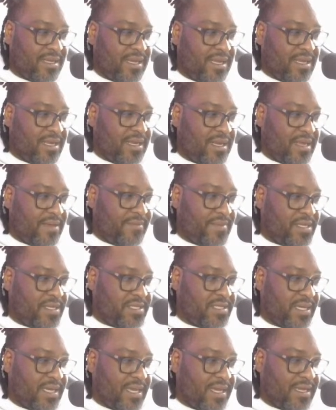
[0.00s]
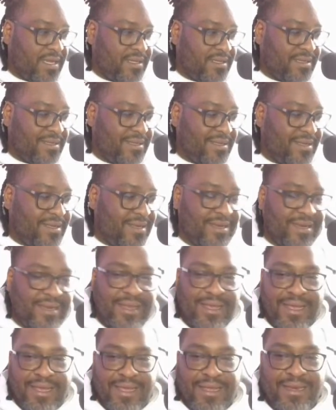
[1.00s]
And let me check.
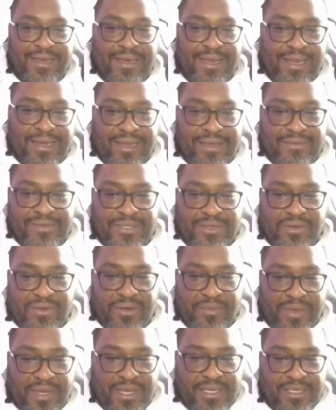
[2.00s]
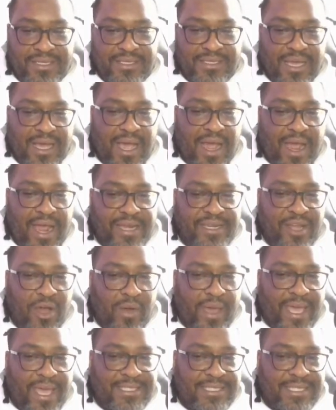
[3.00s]
Not they was on the bus. All right,
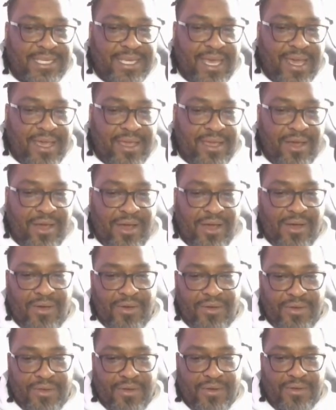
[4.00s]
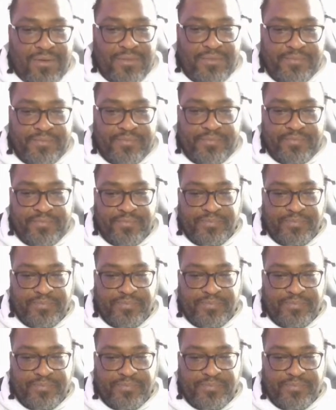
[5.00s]
don't answer yet, y'all. Hold on.